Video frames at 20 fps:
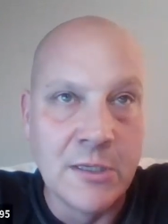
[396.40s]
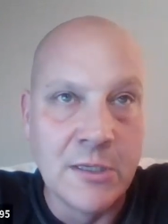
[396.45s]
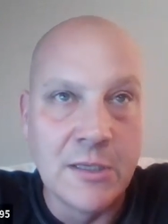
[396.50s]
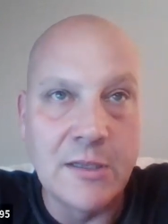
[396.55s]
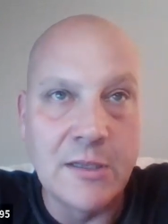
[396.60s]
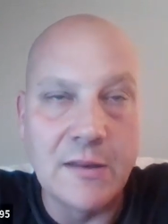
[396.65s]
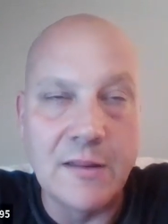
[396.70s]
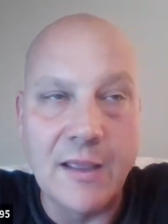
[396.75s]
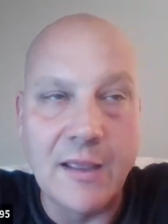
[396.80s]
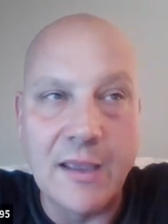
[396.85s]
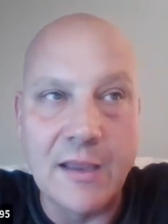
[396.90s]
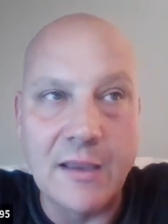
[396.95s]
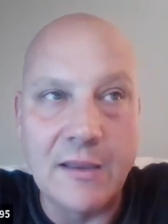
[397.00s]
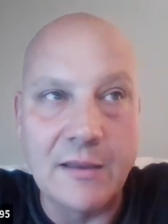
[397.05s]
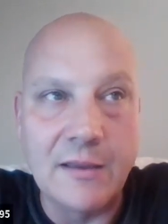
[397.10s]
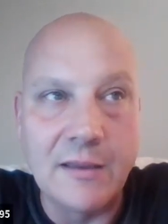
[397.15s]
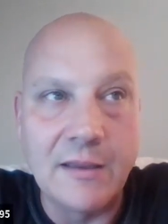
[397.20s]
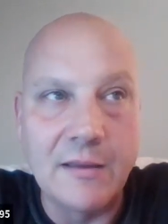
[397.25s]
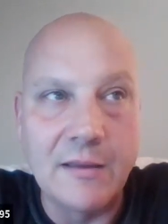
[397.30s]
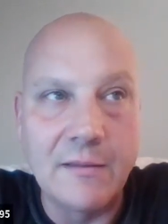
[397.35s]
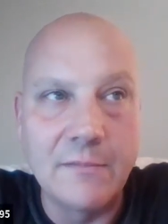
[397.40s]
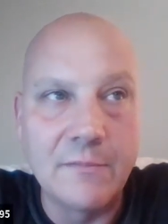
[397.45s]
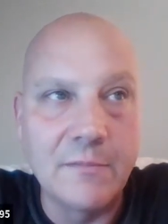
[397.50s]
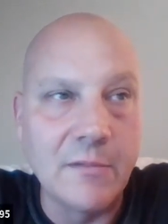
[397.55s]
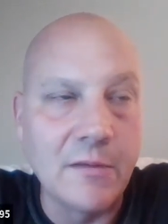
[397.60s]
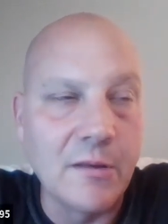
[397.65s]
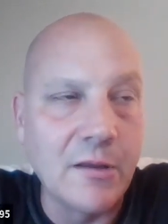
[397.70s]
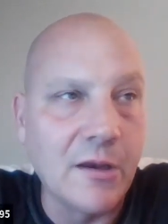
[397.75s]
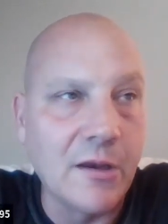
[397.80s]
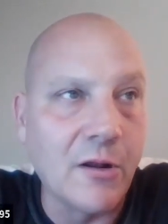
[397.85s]
they,
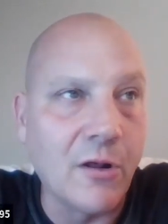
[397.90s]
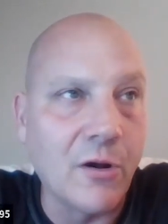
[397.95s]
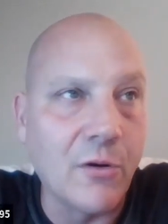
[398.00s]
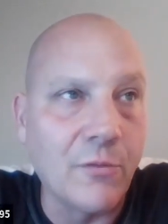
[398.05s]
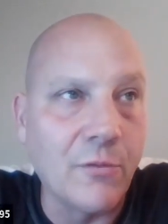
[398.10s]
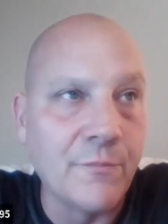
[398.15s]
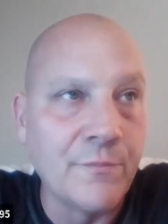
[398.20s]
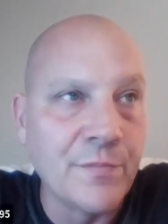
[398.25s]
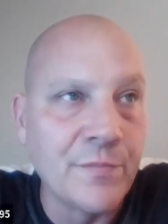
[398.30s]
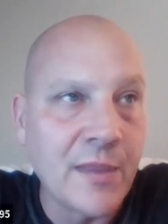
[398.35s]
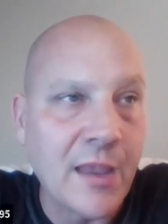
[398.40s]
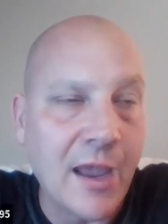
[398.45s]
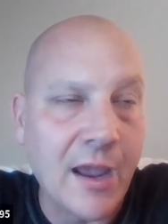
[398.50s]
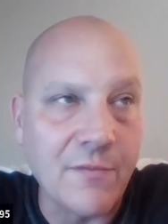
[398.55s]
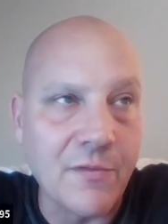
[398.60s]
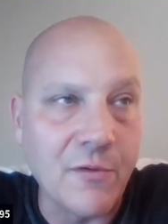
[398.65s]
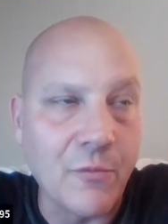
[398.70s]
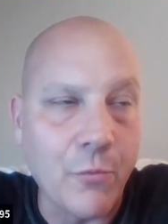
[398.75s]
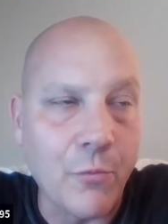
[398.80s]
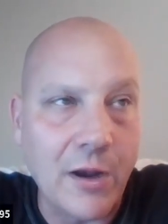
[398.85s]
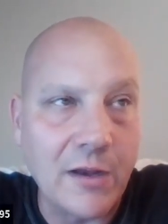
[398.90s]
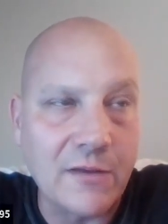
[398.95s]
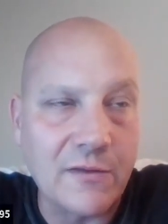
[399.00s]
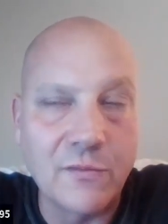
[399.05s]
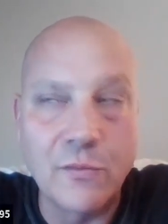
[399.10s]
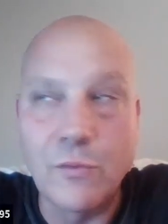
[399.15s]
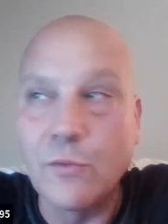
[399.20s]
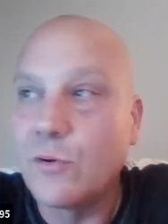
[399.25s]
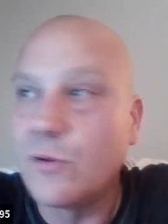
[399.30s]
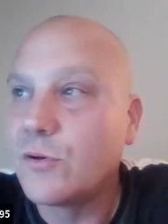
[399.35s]
you know, have the right
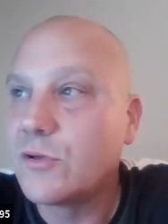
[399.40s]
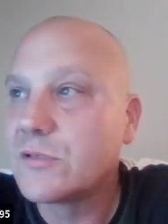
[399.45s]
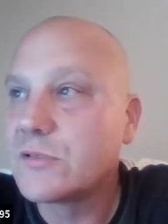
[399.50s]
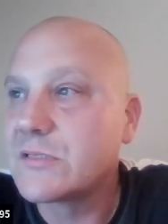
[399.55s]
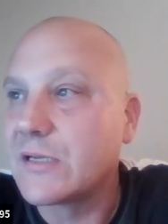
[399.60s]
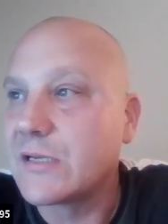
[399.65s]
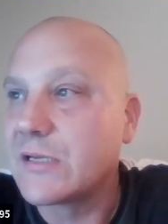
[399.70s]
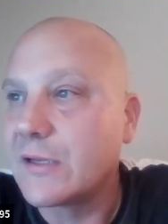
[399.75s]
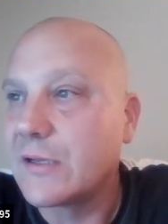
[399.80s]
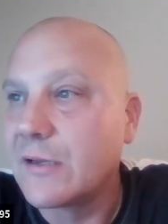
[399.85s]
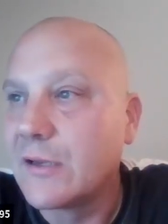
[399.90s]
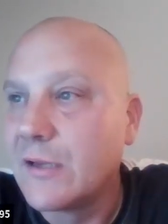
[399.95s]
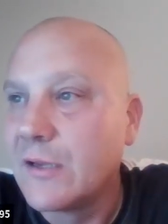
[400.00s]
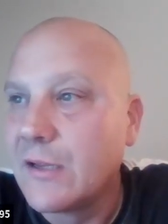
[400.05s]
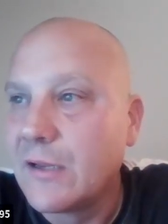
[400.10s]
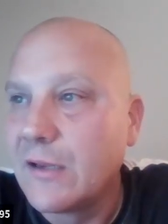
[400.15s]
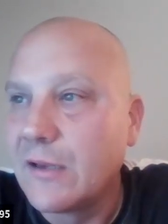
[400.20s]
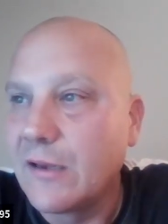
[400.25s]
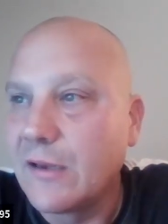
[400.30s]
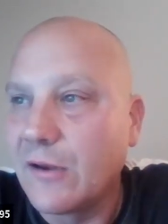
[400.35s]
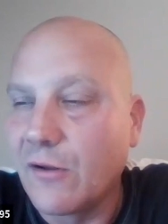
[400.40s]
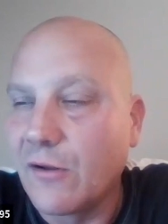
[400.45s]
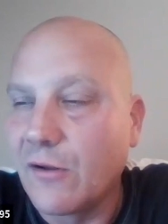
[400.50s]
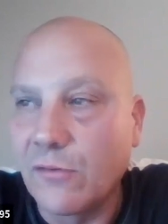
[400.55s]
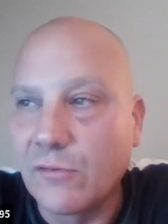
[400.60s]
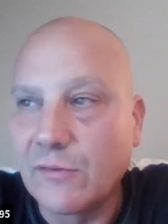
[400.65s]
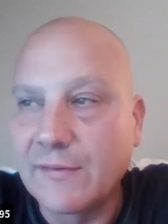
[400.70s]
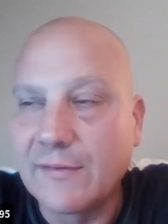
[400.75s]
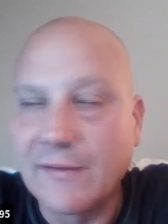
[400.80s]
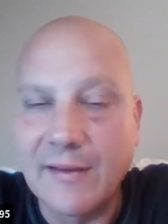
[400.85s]
tools and, you
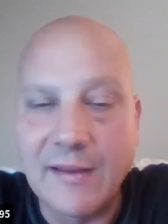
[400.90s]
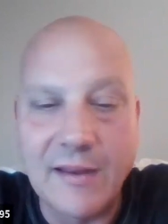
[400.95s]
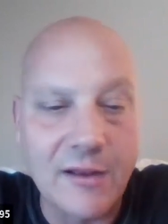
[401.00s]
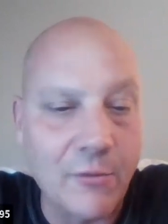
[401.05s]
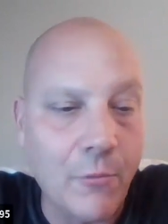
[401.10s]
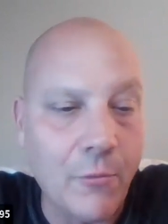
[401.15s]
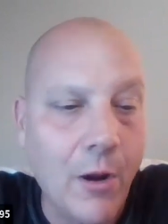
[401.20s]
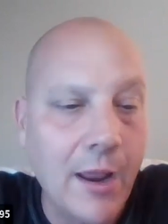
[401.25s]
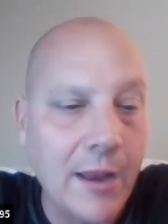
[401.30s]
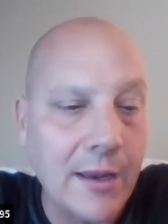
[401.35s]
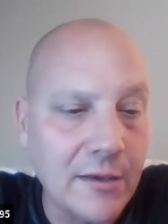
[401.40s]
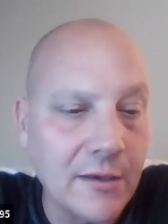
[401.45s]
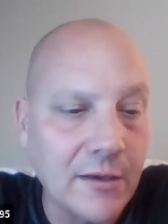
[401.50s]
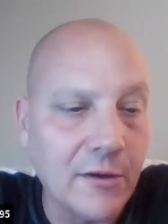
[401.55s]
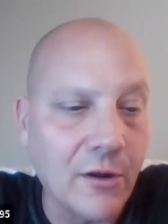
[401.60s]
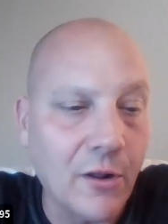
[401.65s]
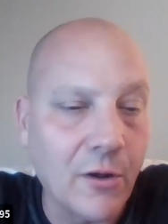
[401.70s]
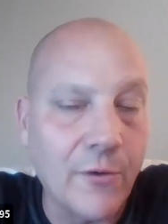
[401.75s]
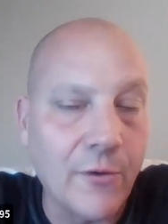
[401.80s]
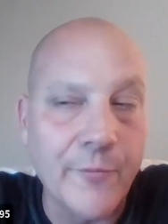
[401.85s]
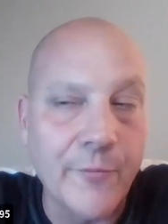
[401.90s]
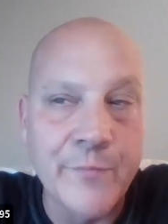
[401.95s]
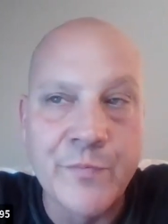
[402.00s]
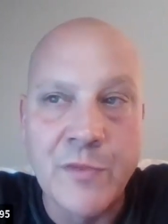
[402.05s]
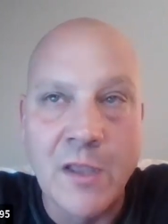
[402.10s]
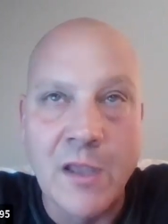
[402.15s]
know, to get it right, you know?